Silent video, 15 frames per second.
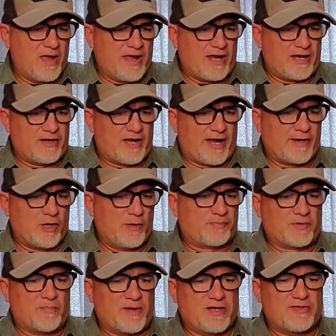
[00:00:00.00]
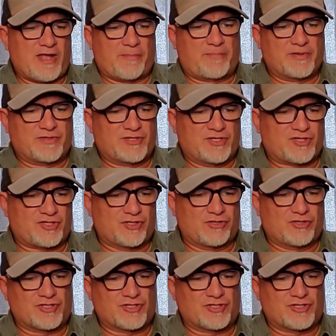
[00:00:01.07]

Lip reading: and I hope to be in that position to